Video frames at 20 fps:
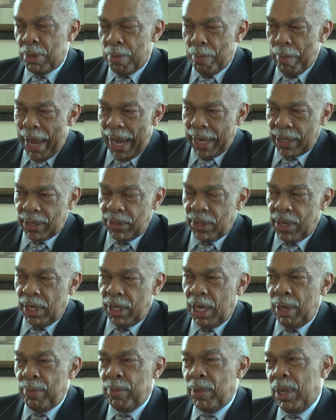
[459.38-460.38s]
and back to
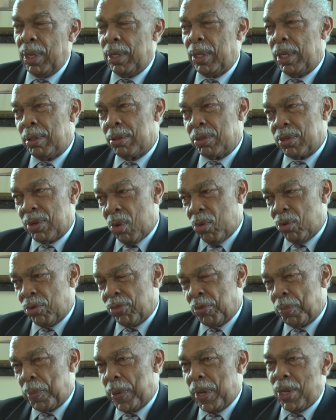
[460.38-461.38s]
Columbia, and then Court
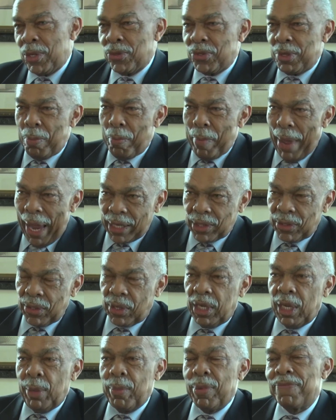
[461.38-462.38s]
of Appeals and back to
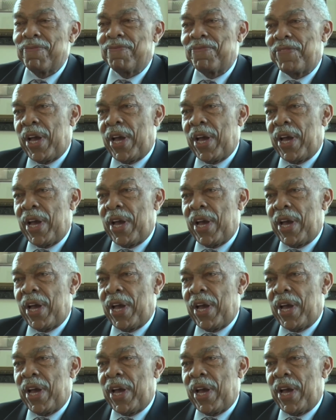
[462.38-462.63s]
Columbia.